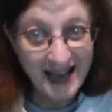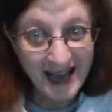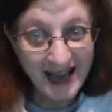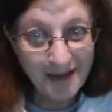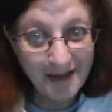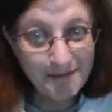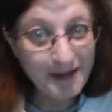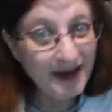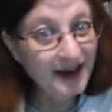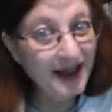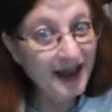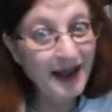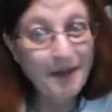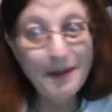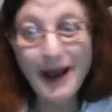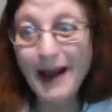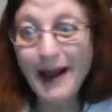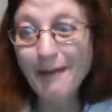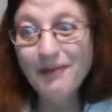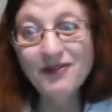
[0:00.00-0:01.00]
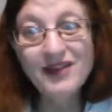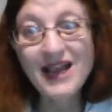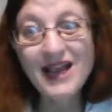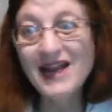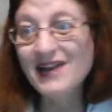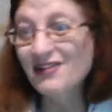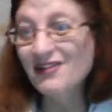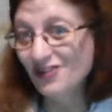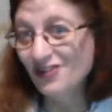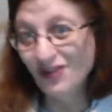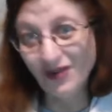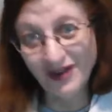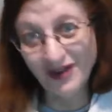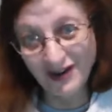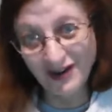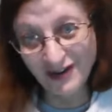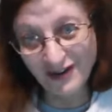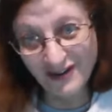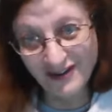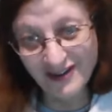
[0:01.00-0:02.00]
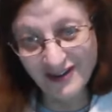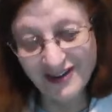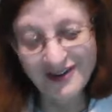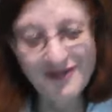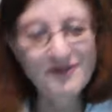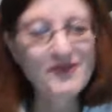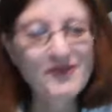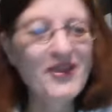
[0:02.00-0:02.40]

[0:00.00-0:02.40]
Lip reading: but abseil is not included.